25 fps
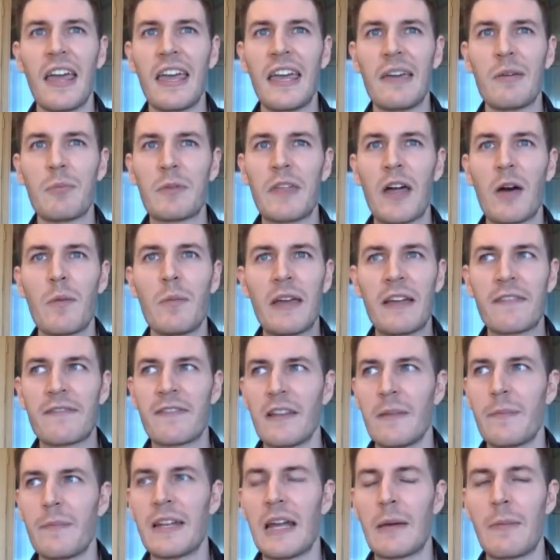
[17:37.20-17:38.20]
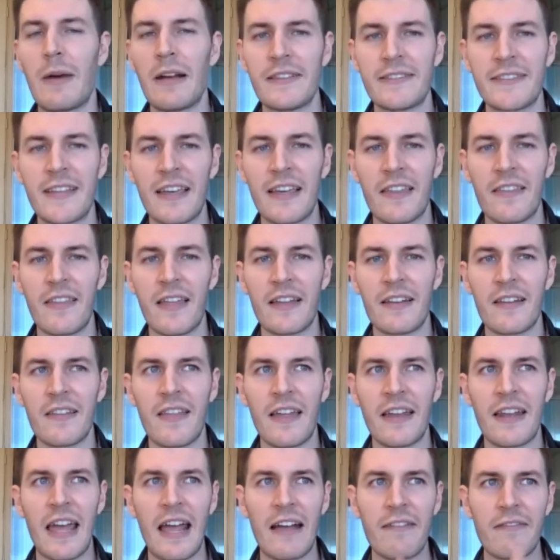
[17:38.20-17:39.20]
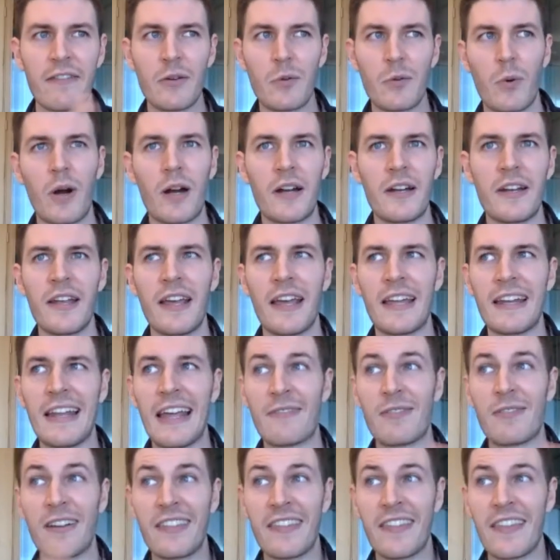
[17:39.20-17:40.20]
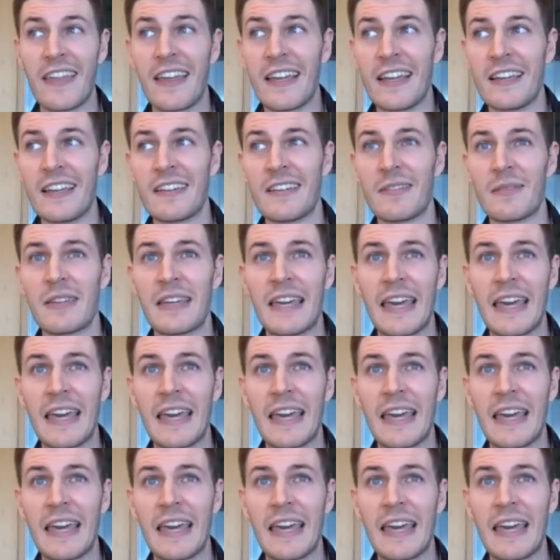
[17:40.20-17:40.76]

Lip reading: without being flippant, I might say that everyone and everything